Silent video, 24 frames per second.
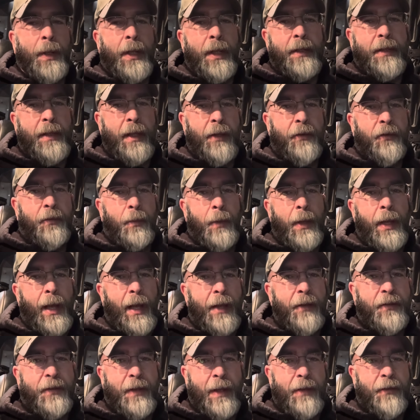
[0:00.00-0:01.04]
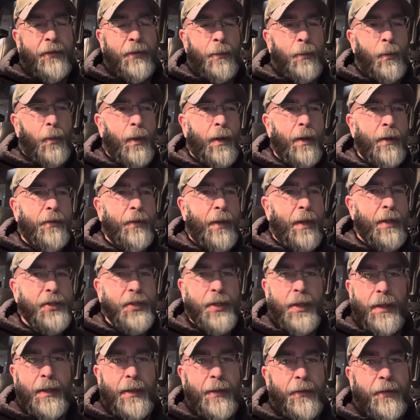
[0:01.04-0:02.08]
it this way. I said some words I
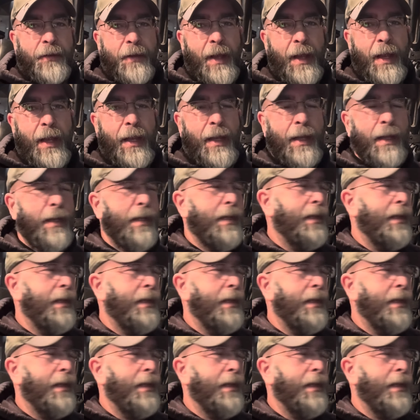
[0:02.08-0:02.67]
shouldn't say.